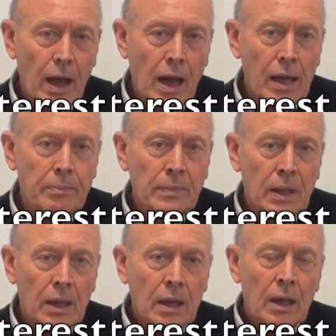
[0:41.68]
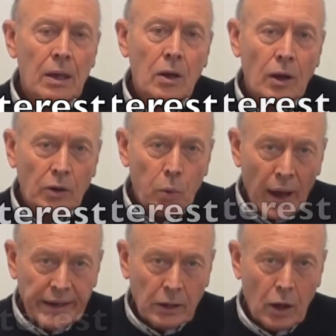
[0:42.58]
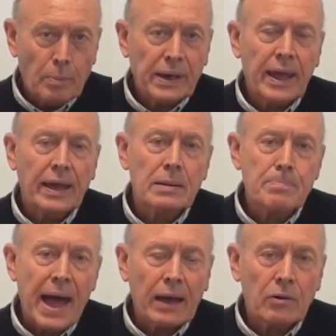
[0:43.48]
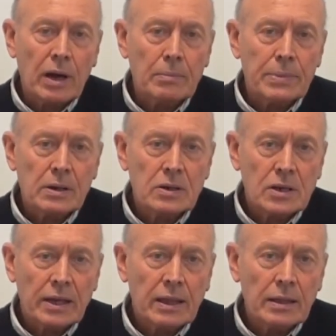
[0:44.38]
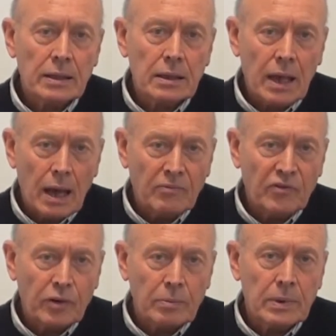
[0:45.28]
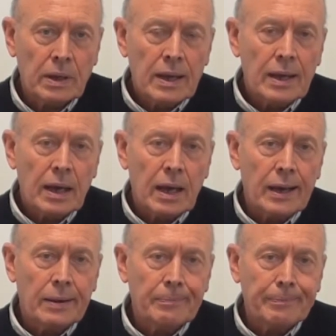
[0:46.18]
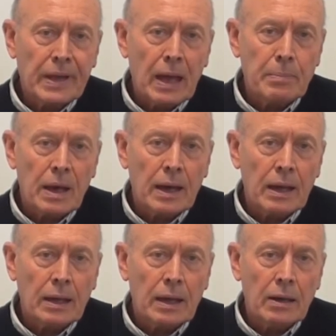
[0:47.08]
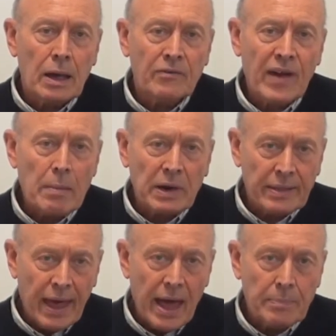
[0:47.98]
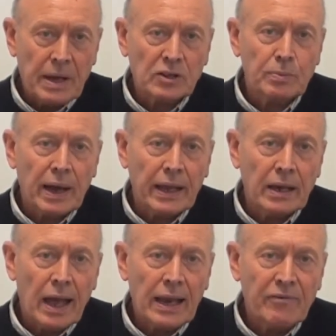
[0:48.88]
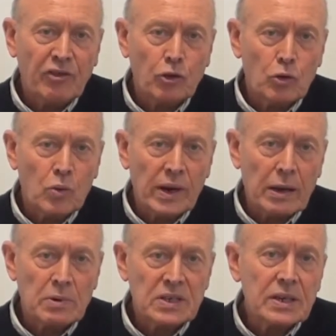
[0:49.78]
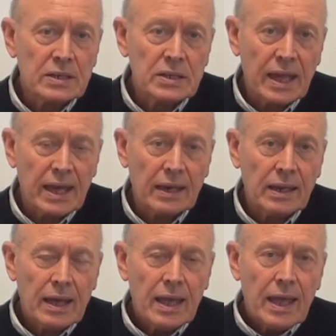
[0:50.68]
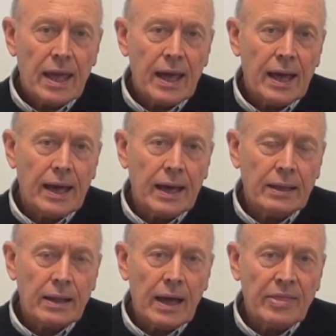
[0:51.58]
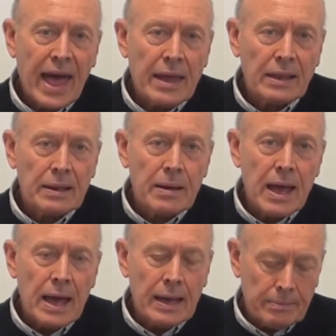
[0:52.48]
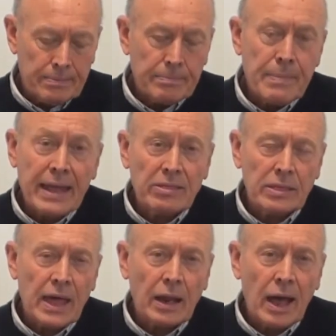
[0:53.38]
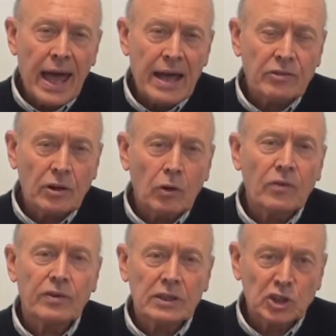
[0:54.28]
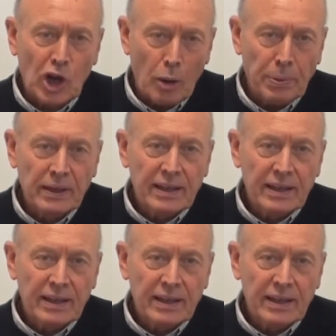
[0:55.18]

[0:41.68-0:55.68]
I've got quite a complicated background because I didn't come from a family that had much money, and I left school when I was 16, and that meant that I had to look for a job.